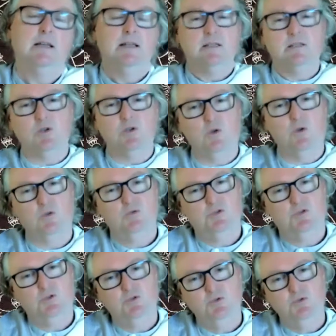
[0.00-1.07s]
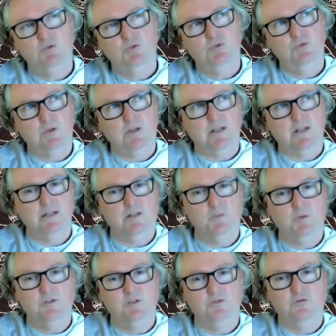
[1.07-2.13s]
So I'll do a little
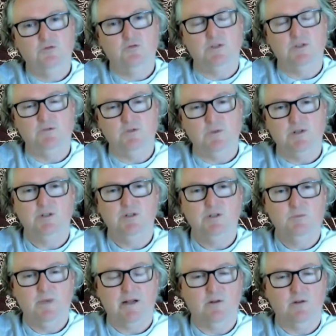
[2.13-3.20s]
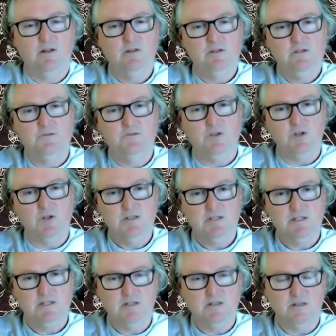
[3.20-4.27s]
bit of information and background
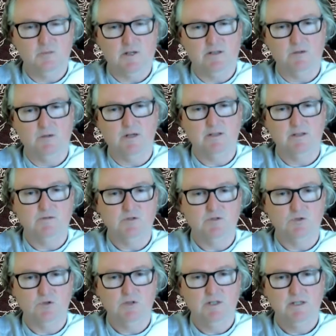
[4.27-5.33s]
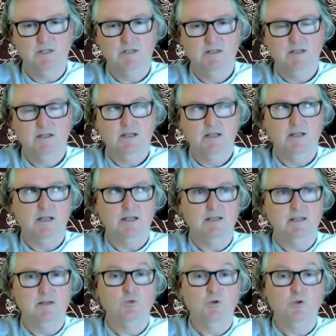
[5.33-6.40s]
first about the Path of Joy, and
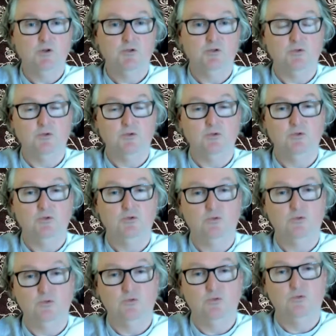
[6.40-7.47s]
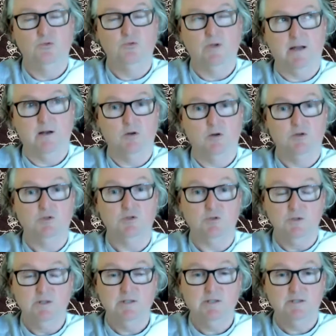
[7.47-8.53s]
then we'll go through how to do
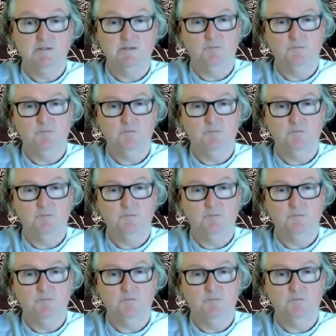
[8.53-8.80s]
it,